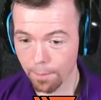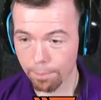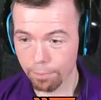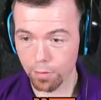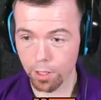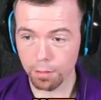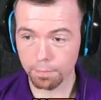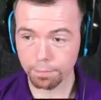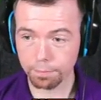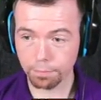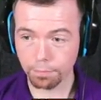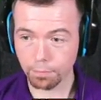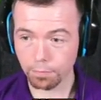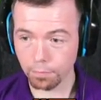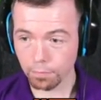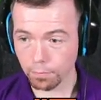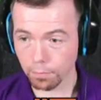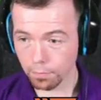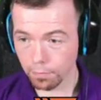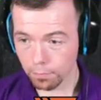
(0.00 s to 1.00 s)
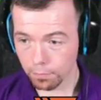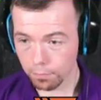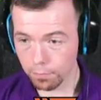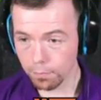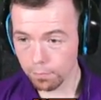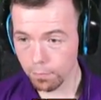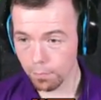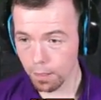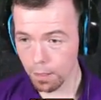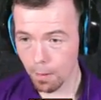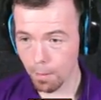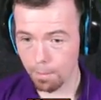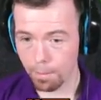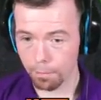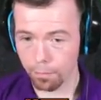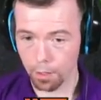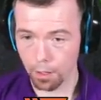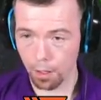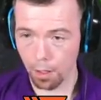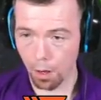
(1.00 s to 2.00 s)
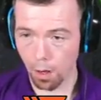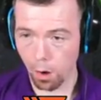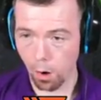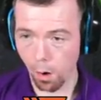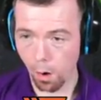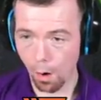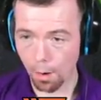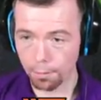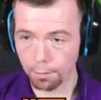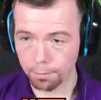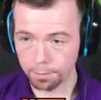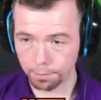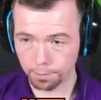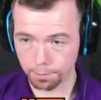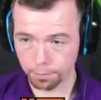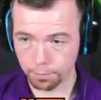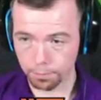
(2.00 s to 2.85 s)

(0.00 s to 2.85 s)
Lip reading: That's Reggie. Obviously, oh, that was Reggie's fault.